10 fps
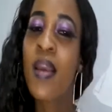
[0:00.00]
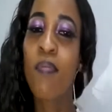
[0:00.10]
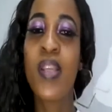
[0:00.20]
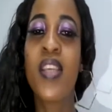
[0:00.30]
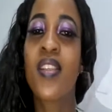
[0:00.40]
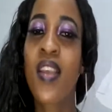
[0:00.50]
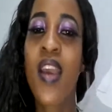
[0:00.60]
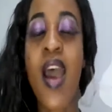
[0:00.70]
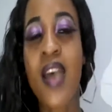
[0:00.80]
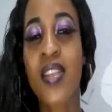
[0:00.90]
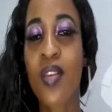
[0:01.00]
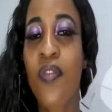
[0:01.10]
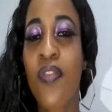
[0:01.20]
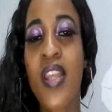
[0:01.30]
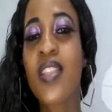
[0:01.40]
Please ask your
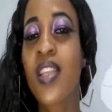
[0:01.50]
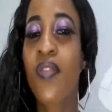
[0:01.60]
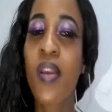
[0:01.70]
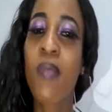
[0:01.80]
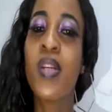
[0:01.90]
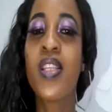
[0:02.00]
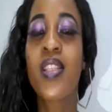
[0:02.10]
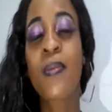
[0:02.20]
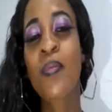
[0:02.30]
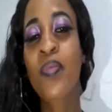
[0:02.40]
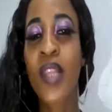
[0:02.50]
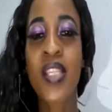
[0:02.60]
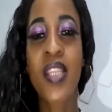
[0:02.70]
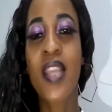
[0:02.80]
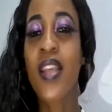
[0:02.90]
friends and families,
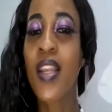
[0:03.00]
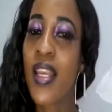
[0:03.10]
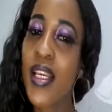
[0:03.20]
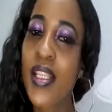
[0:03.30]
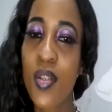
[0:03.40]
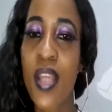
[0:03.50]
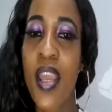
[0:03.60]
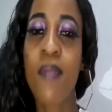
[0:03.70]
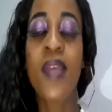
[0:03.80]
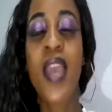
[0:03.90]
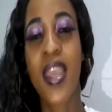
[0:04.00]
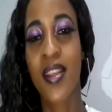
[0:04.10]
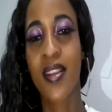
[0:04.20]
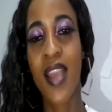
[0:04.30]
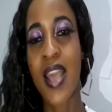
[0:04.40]
share the link to them,
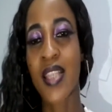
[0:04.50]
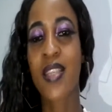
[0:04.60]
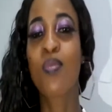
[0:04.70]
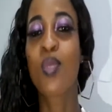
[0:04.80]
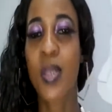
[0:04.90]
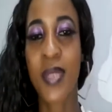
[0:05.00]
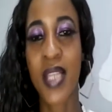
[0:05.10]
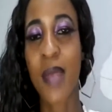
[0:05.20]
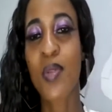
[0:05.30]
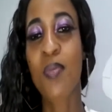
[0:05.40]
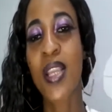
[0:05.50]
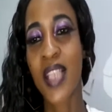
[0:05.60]
and ask them to subscribe to my